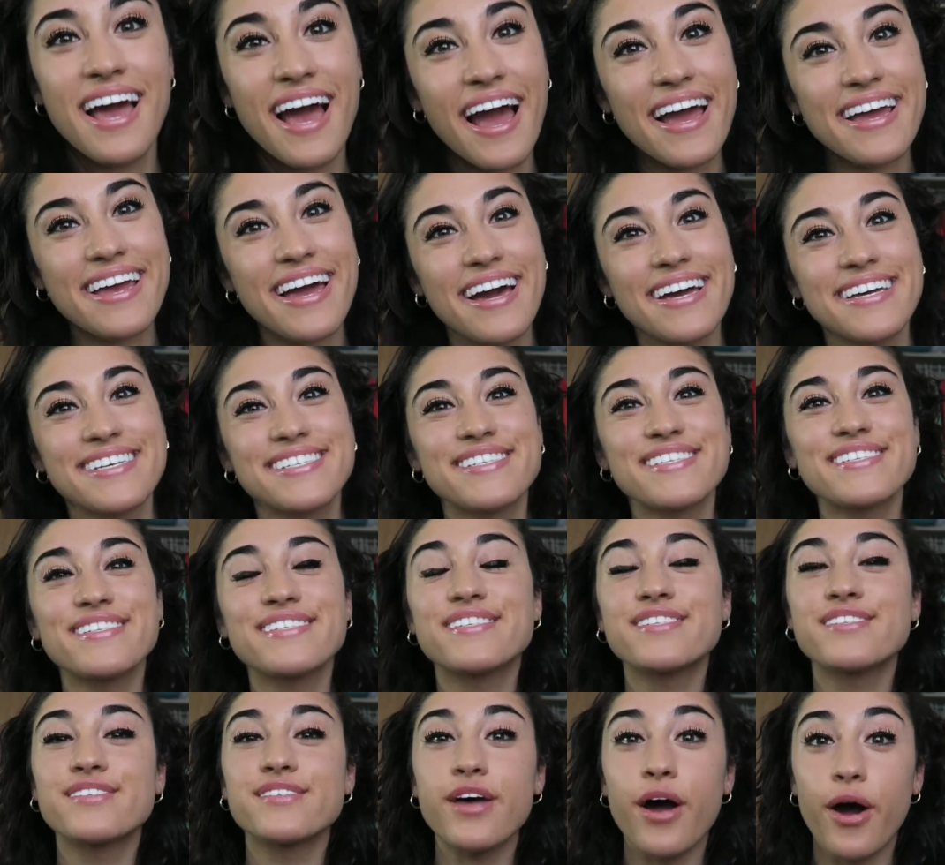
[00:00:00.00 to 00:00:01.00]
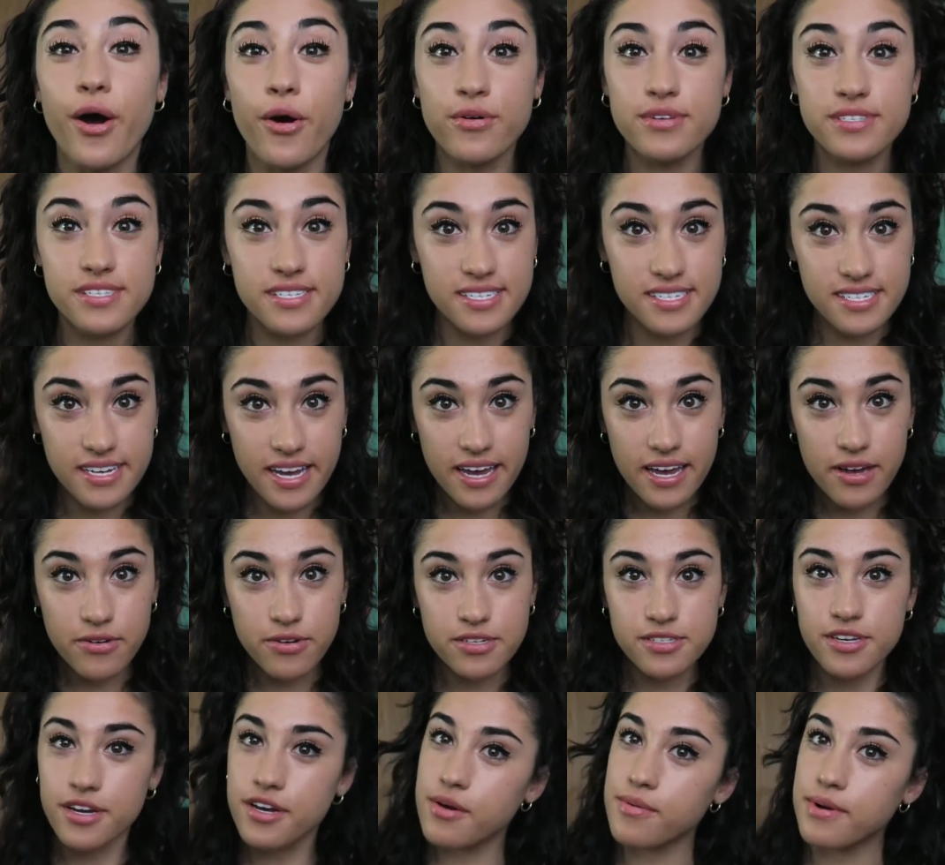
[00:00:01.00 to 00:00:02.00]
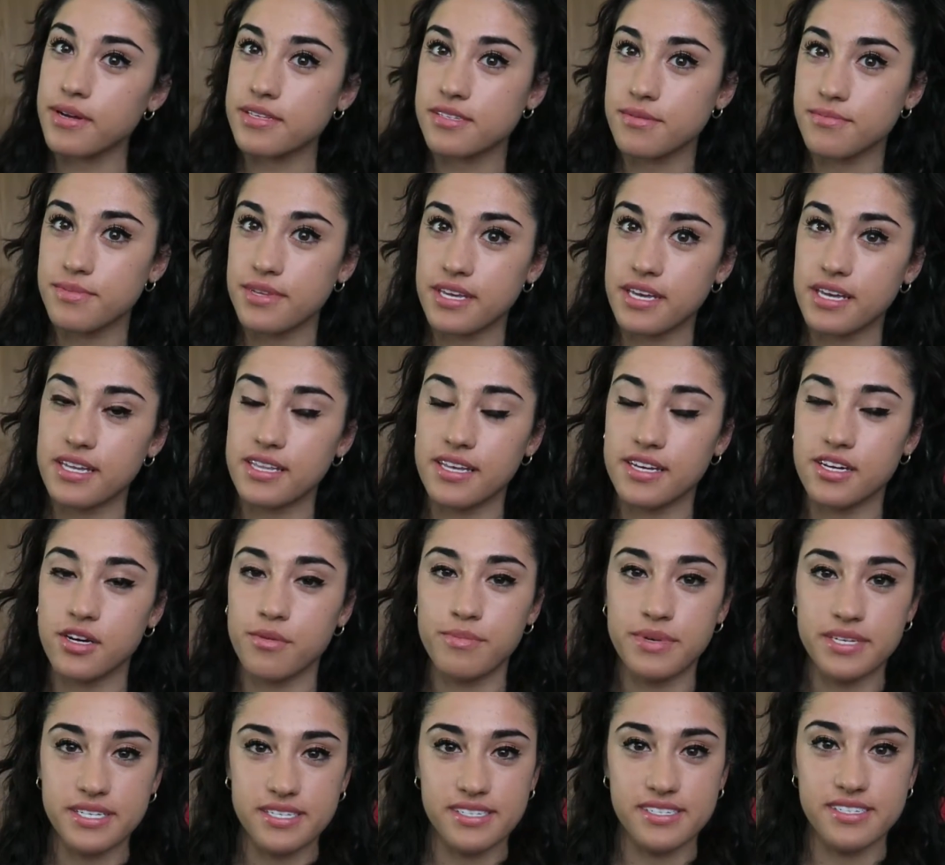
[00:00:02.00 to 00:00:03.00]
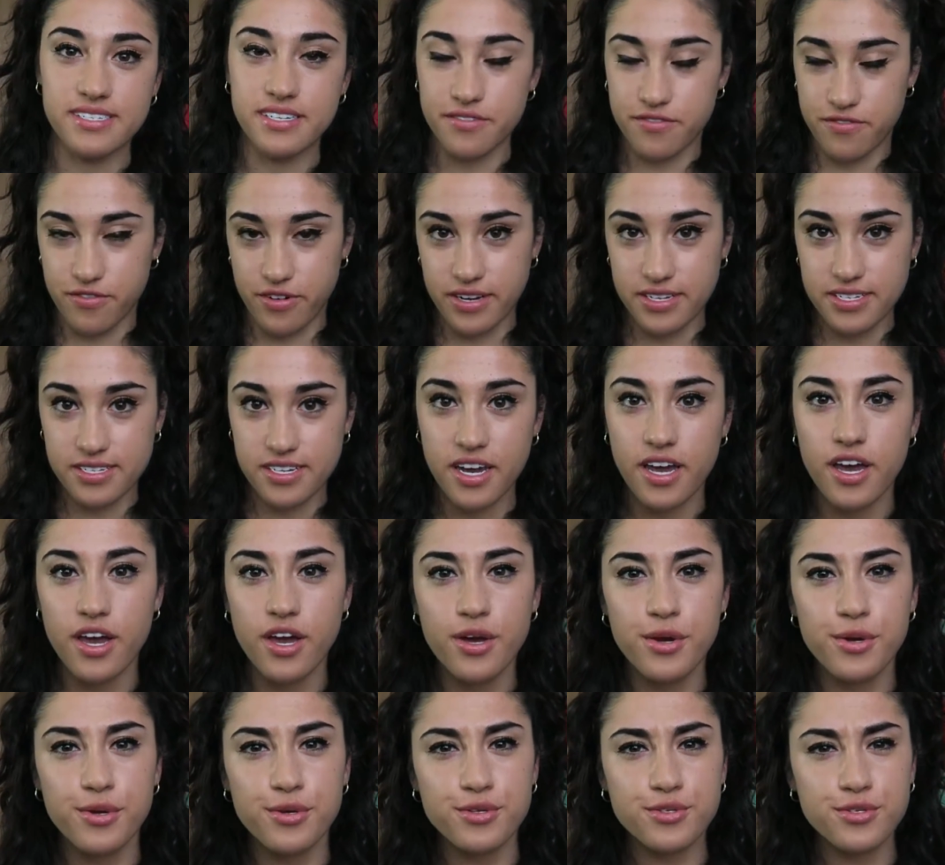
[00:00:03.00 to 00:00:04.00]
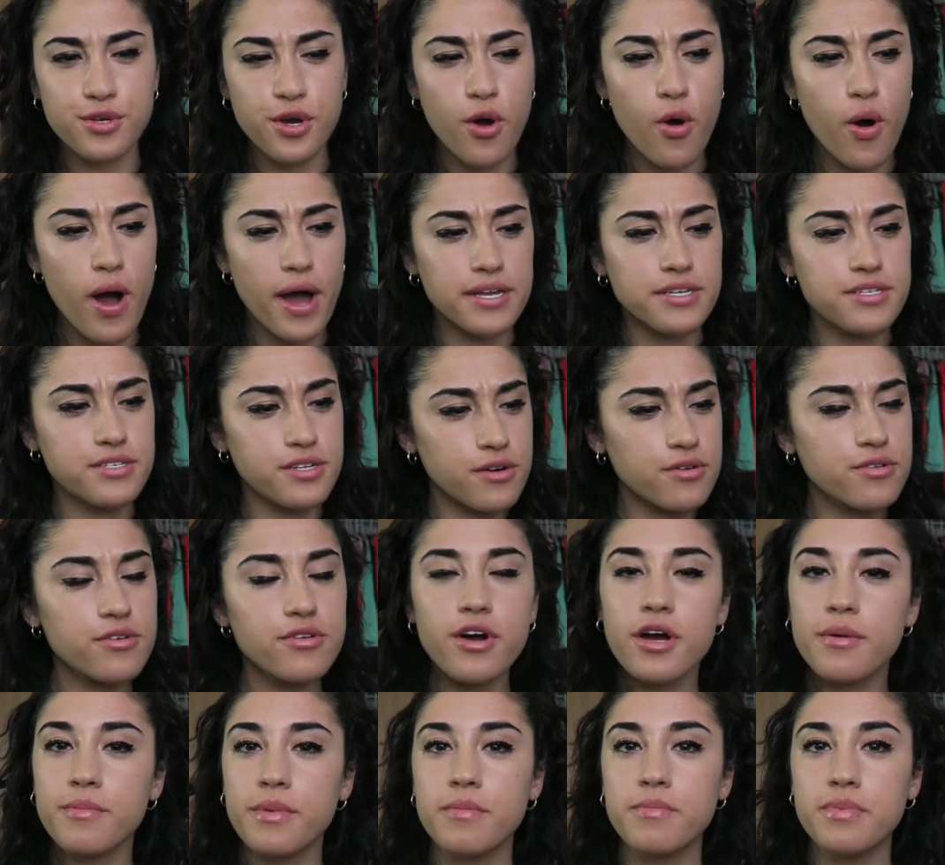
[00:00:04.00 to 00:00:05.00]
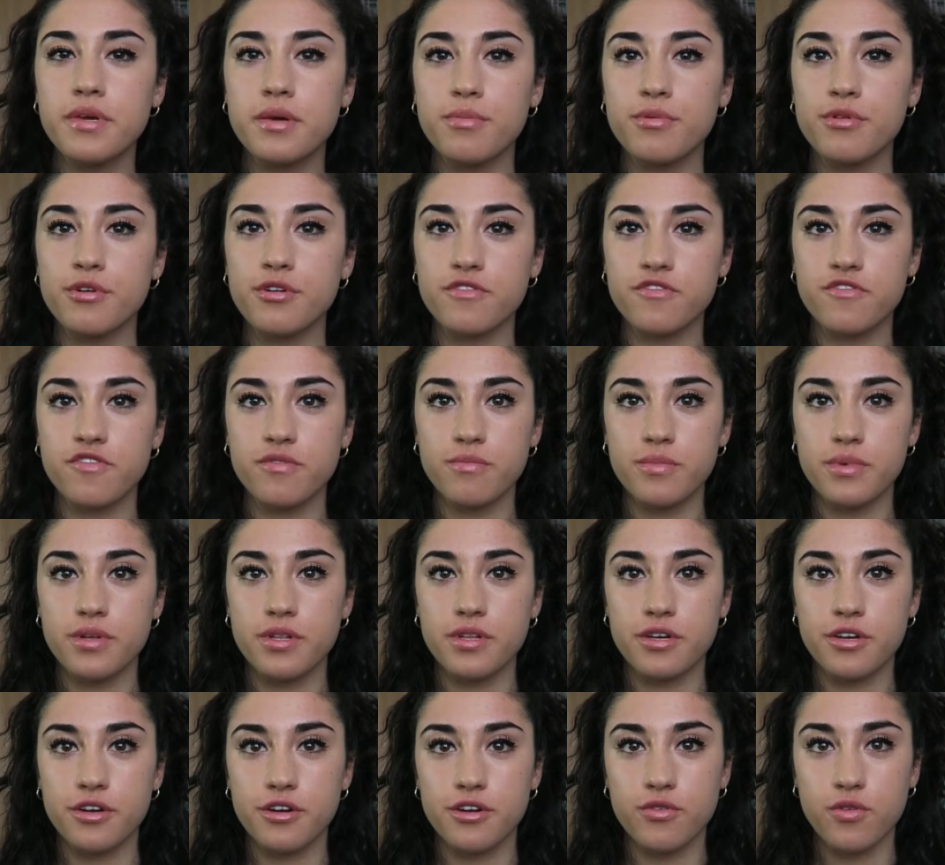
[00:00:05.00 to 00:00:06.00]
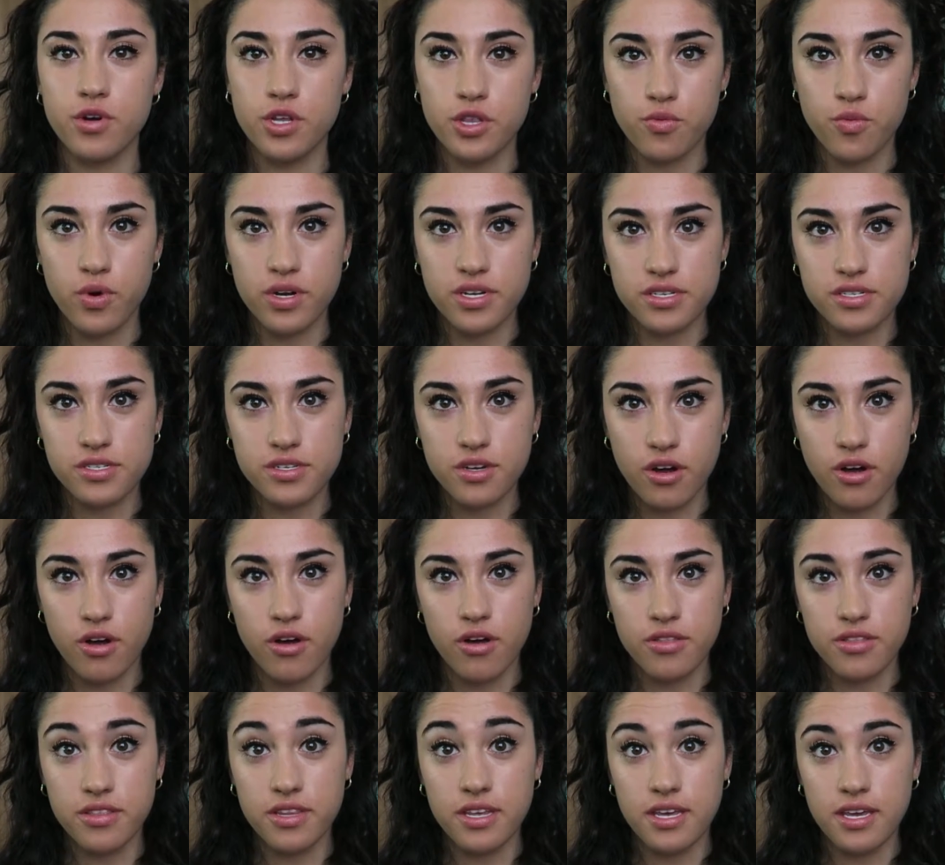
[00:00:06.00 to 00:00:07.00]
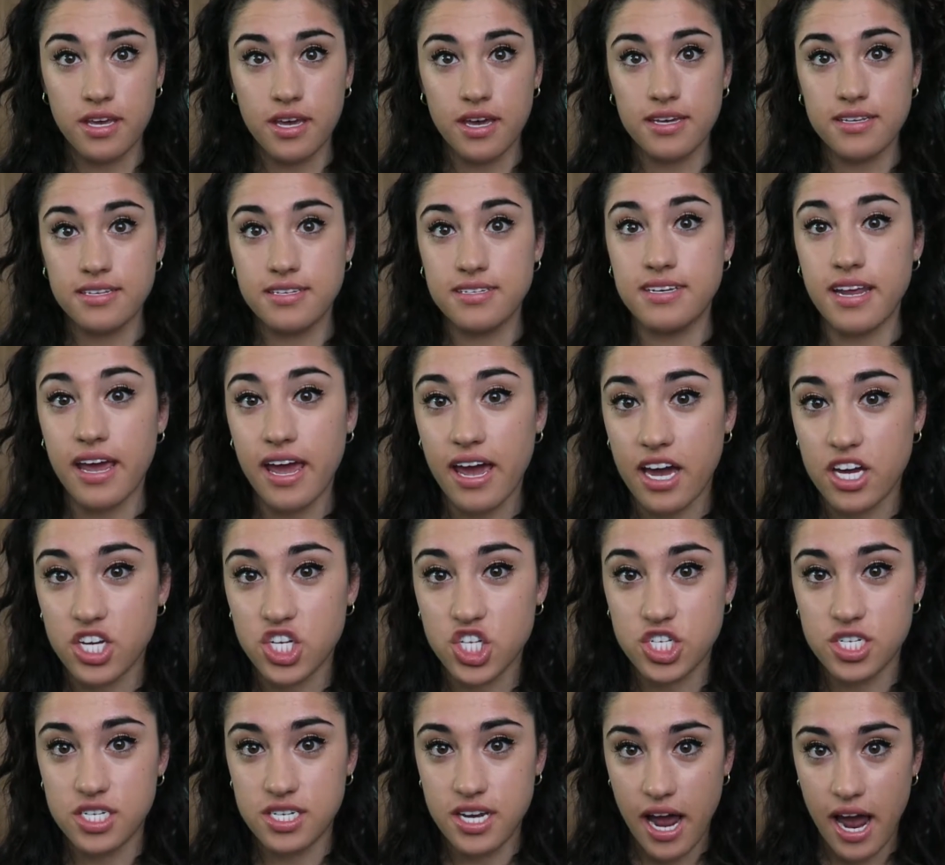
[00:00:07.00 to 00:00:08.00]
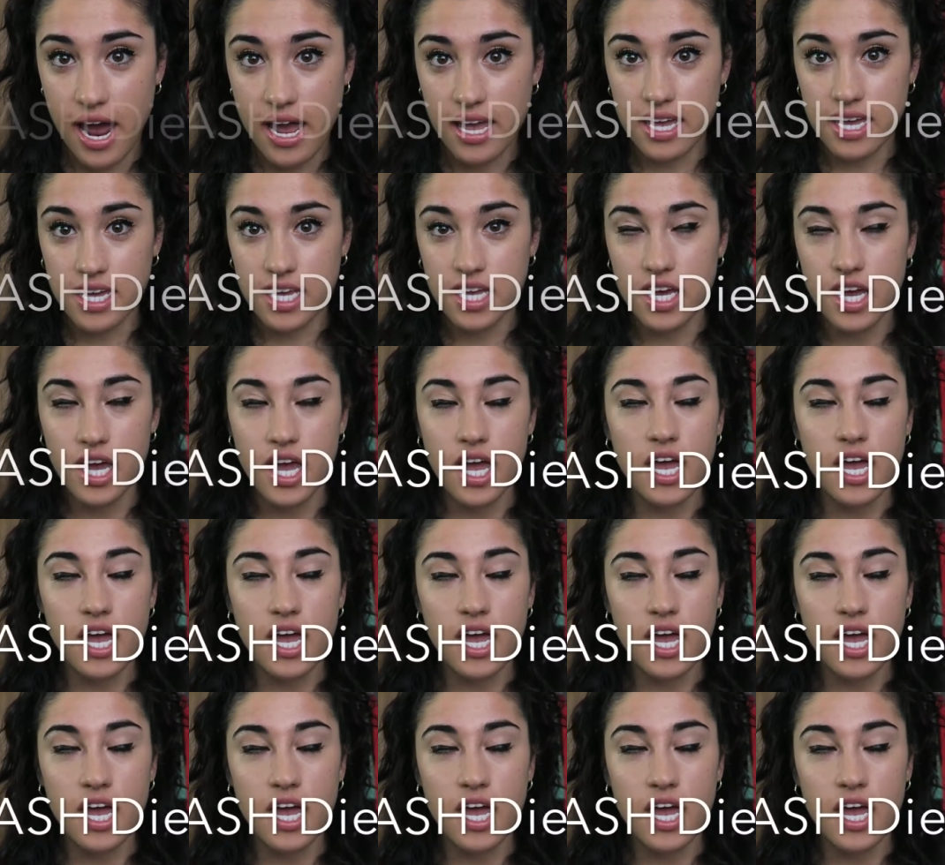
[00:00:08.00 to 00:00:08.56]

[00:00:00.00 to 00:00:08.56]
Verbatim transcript: Hi guys, so today I want to talk about something a little bit different. So I don't know how many people are familiar with what is called the DASH diet.